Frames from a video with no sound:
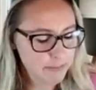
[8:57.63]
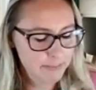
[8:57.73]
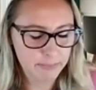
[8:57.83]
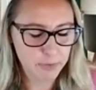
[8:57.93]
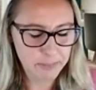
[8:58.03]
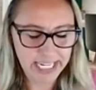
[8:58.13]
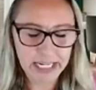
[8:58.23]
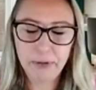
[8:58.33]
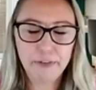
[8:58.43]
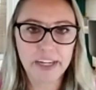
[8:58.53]
remaining
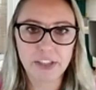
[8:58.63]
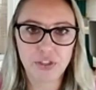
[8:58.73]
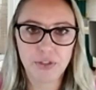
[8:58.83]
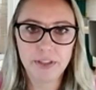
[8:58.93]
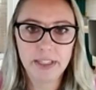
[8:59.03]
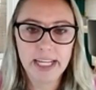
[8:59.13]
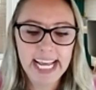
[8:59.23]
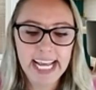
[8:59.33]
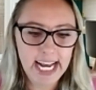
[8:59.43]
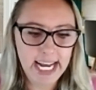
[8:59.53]
professional,
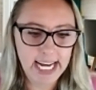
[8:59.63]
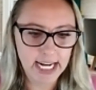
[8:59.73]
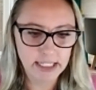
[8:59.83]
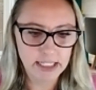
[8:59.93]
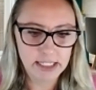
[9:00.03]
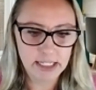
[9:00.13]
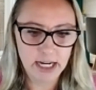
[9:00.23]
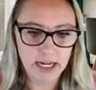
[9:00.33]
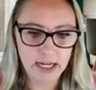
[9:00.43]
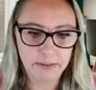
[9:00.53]
and
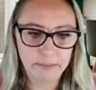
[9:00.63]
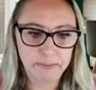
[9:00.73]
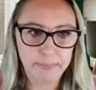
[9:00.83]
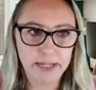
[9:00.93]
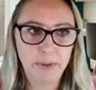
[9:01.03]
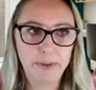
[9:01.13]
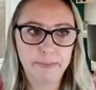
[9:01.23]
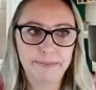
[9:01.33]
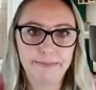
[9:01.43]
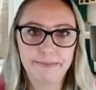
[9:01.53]
but
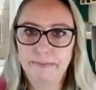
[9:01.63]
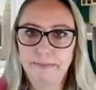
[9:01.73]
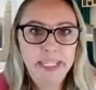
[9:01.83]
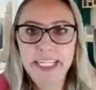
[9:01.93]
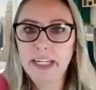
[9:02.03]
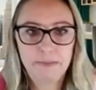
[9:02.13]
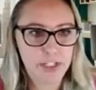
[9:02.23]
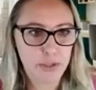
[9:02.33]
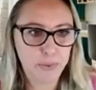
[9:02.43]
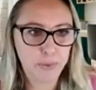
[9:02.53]
me
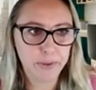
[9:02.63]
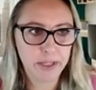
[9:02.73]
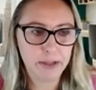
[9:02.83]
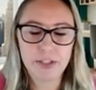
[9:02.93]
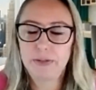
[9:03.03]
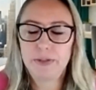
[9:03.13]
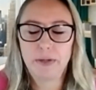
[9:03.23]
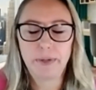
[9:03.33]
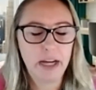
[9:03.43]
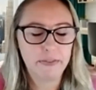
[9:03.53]
comes through. I also
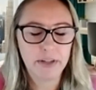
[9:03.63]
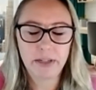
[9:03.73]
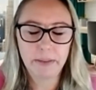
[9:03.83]
don't have a great